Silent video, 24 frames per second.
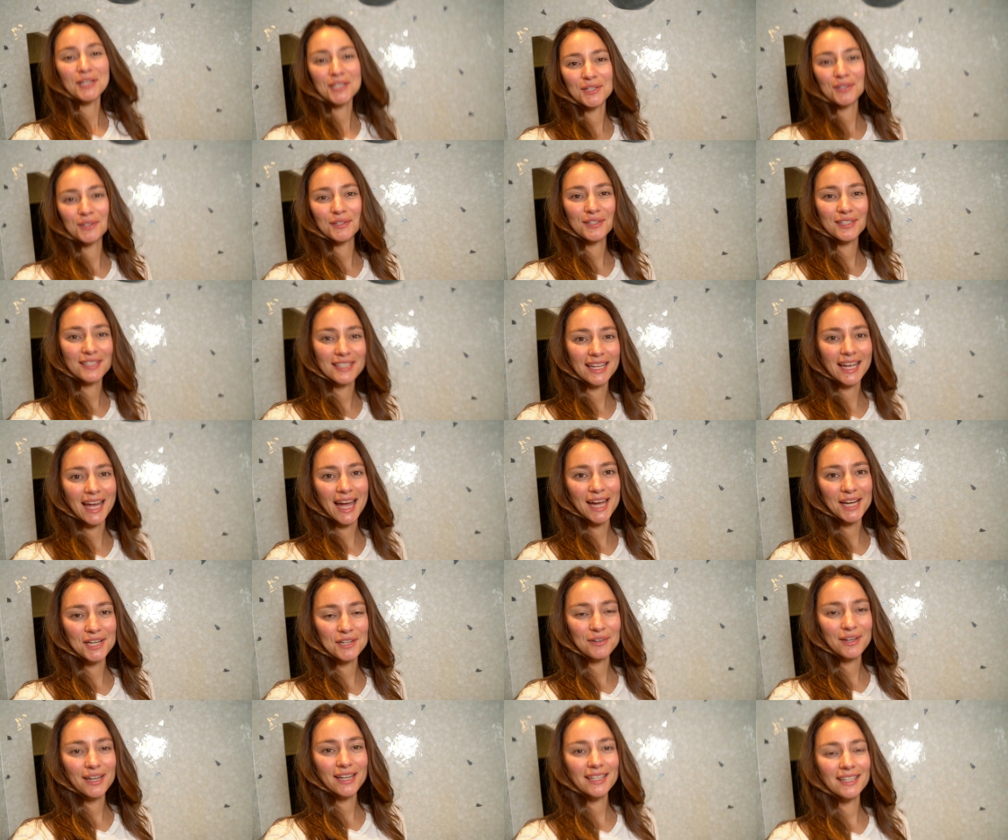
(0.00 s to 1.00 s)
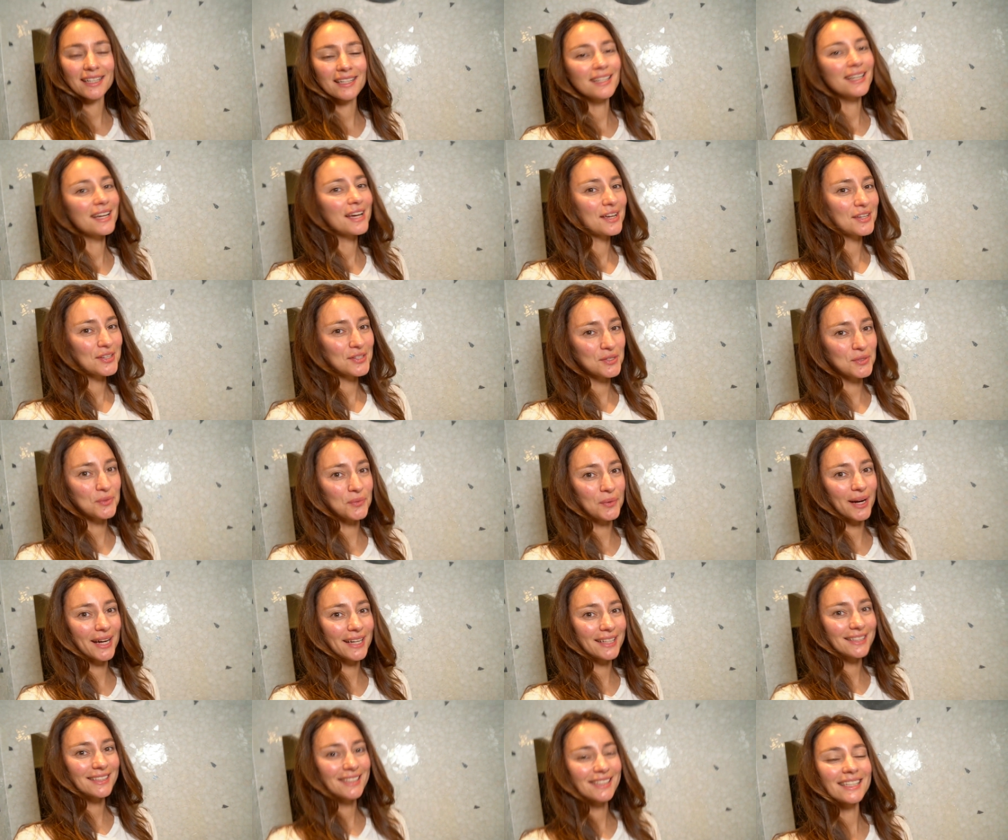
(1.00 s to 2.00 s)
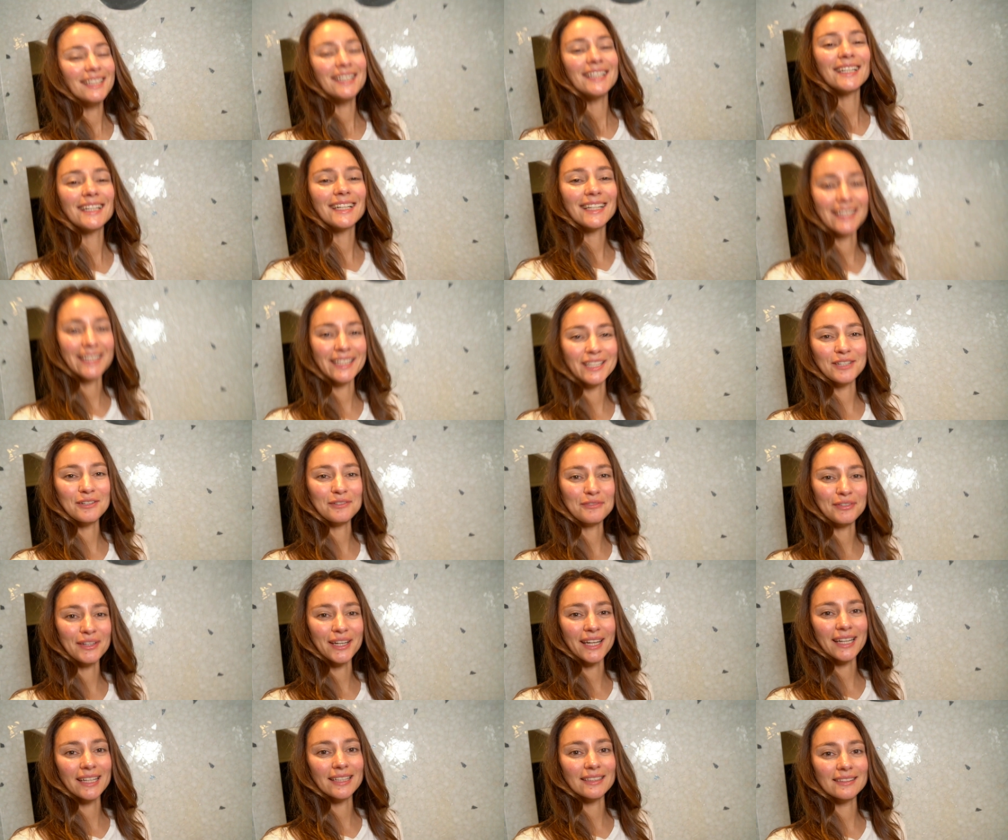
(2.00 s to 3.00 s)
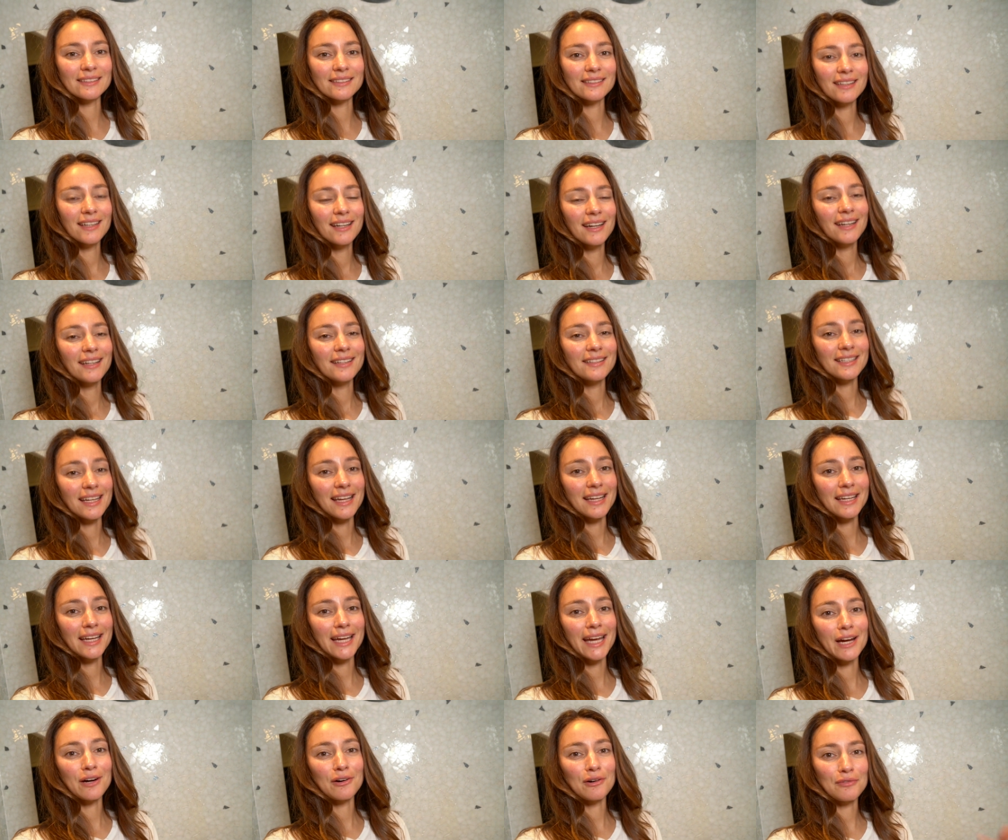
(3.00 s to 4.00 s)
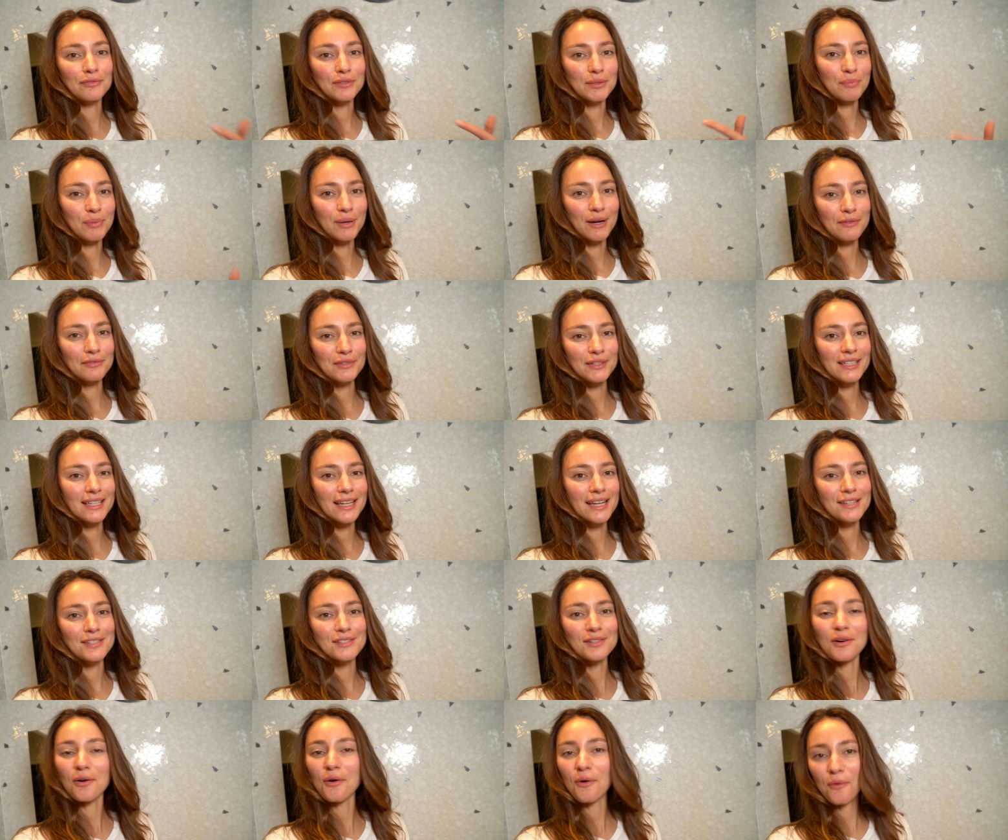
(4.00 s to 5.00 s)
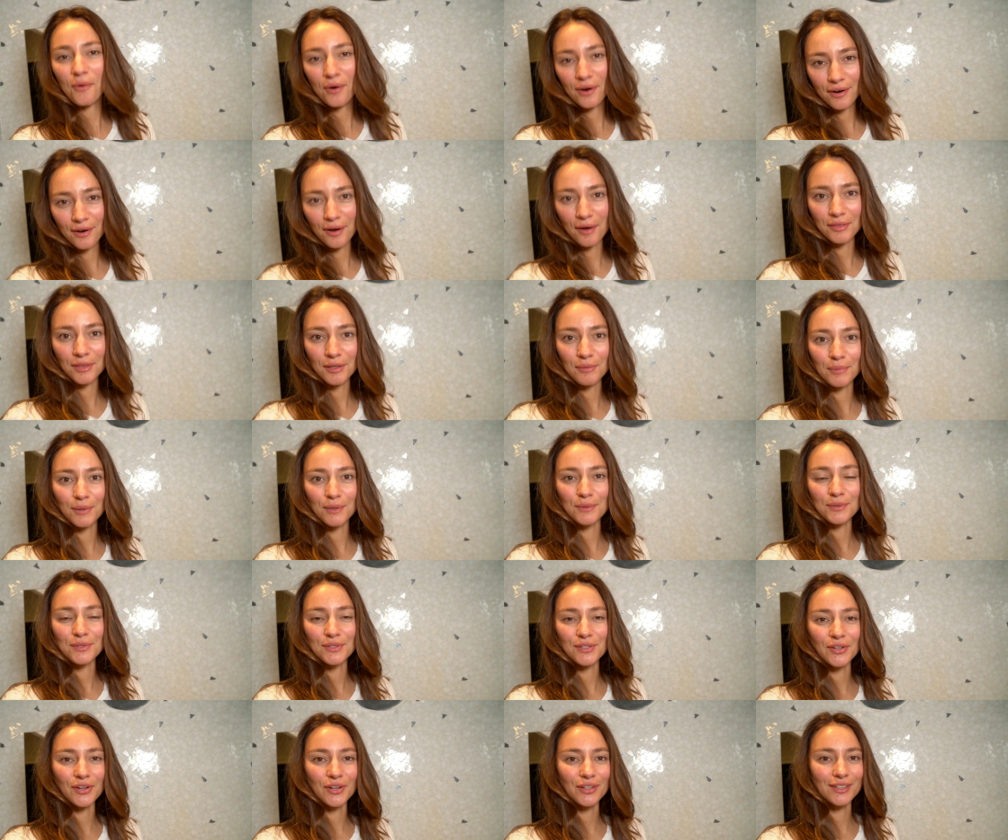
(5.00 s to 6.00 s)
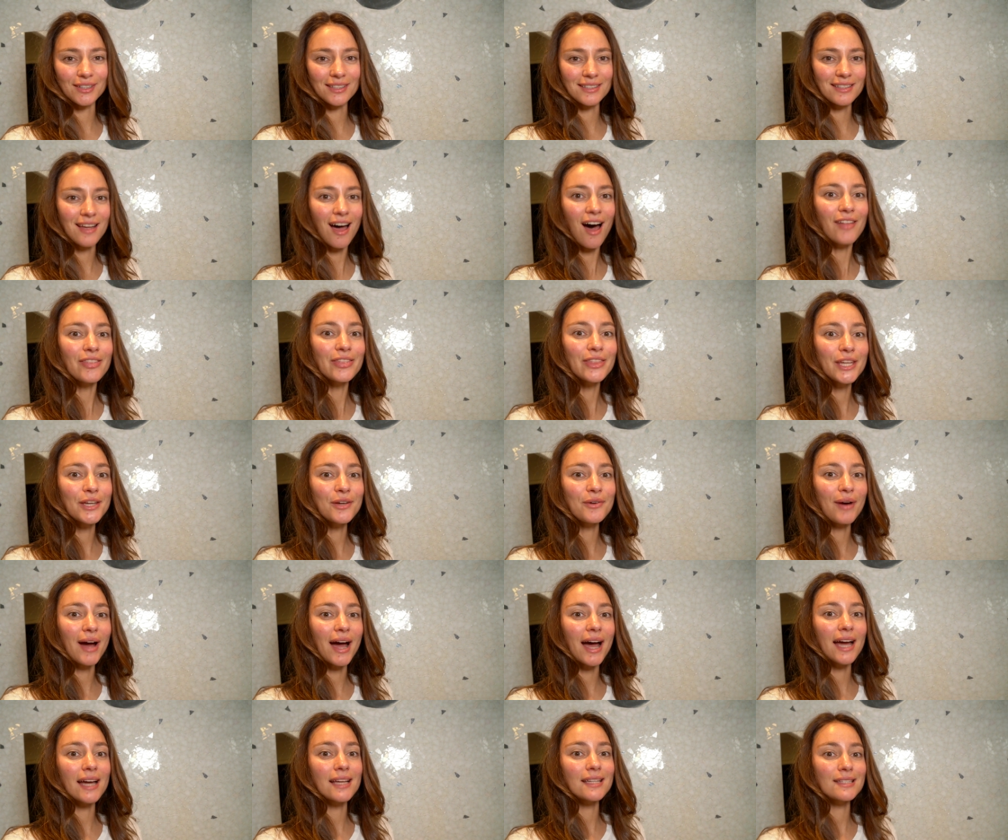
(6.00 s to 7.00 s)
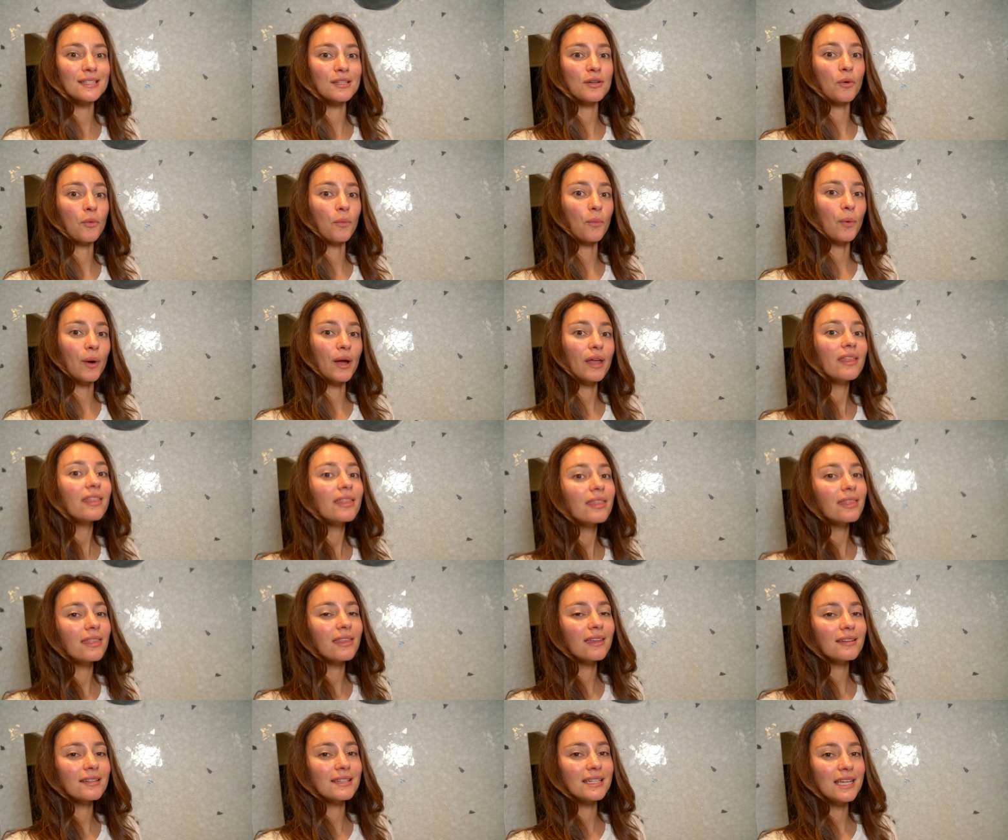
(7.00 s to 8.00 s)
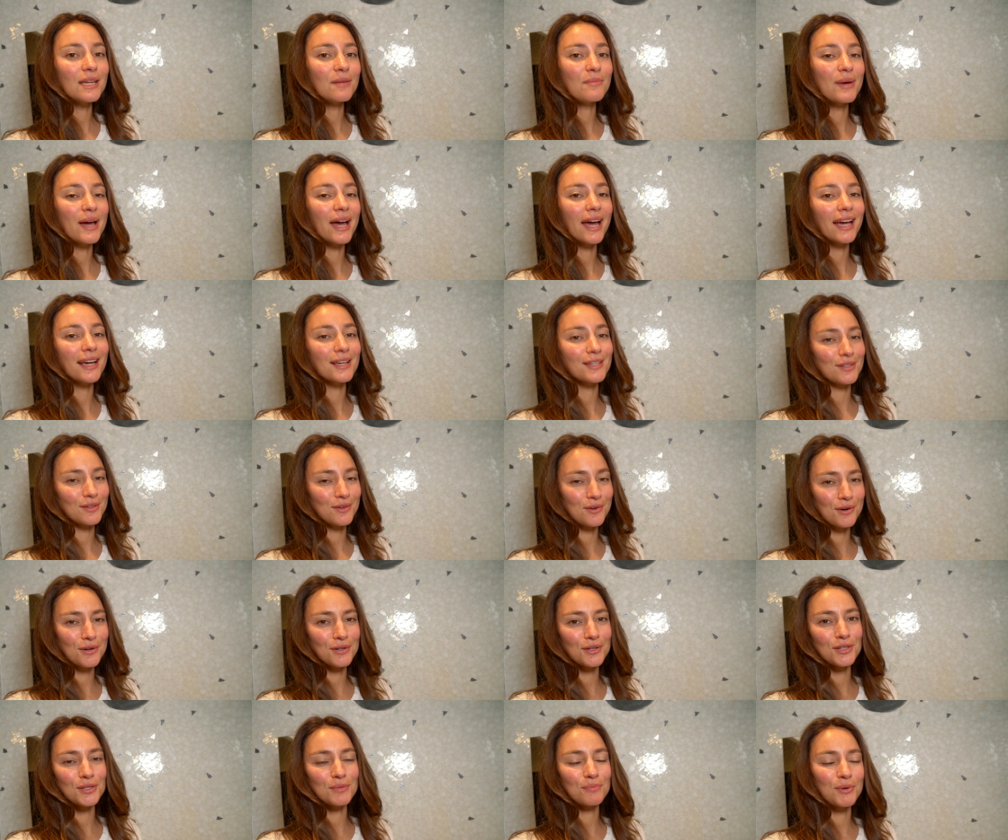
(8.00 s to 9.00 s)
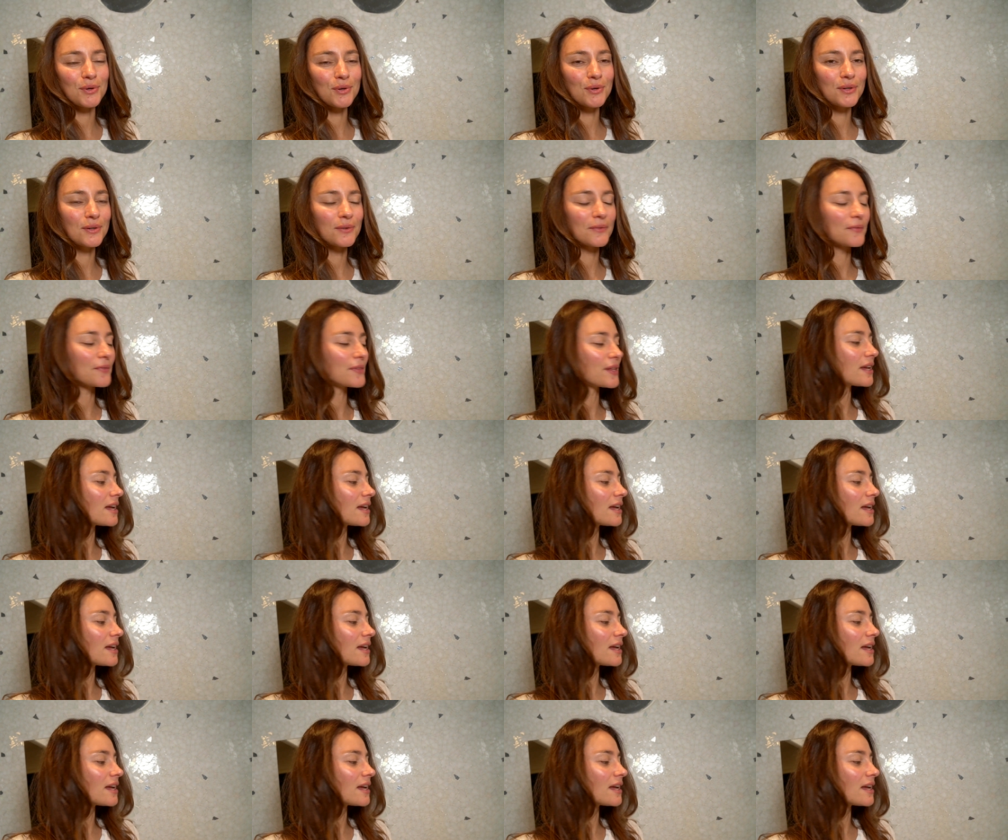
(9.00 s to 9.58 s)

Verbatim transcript: sure to stay hydrated, sweat, clean your face, take care of the puffiness or on the blue circles under your eyes with the tea bags or the spoon.